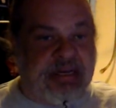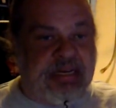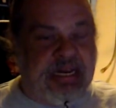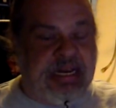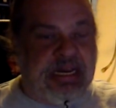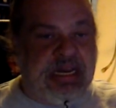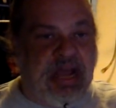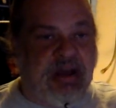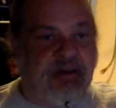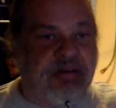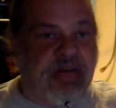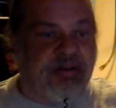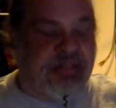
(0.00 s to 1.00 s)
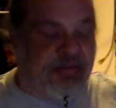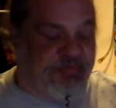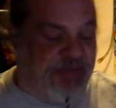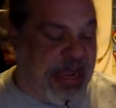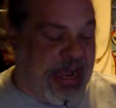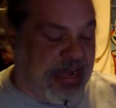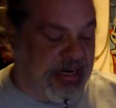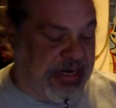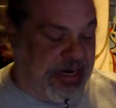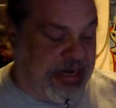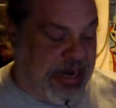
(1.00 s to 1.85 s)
no, the violin,